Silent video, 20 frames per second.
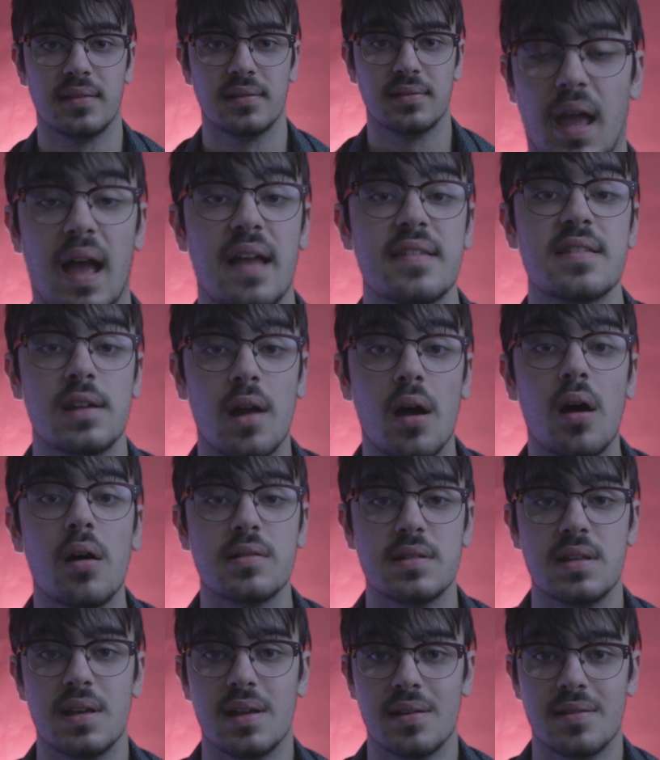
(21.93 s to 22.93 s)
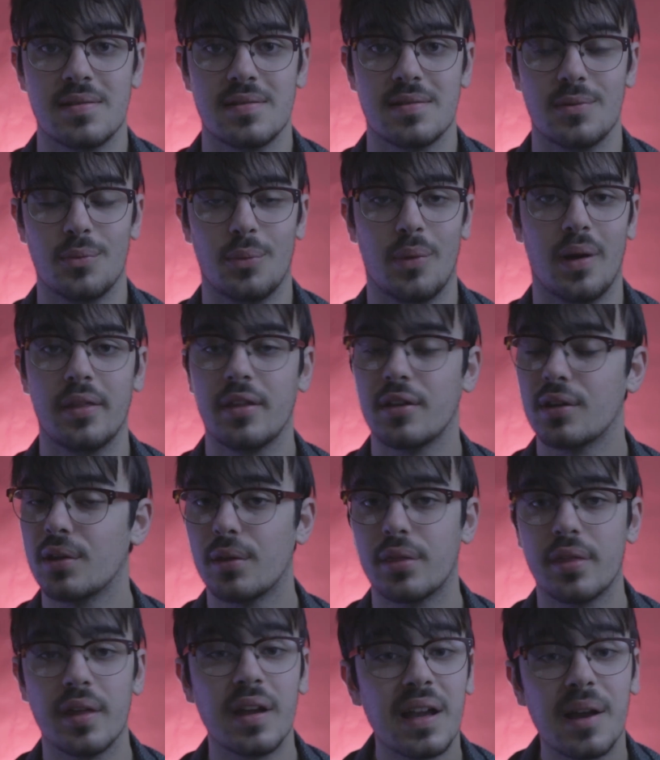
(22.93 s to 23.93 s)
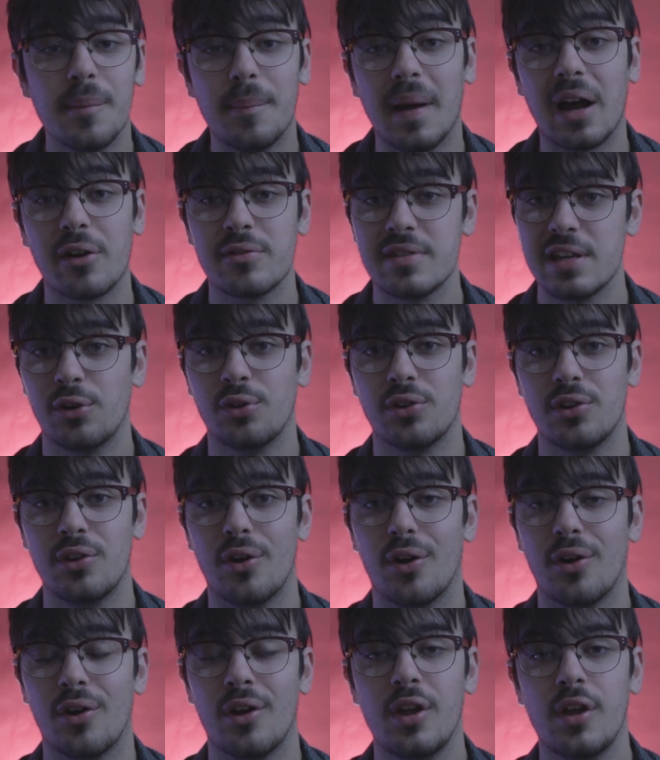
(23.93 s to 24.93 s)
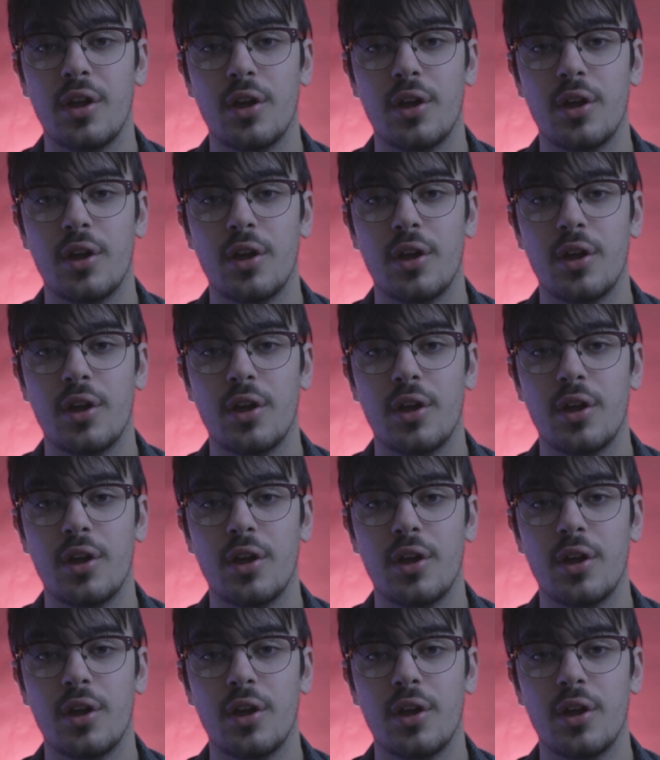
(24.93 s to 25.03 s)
As an artist, whether you think about it or not,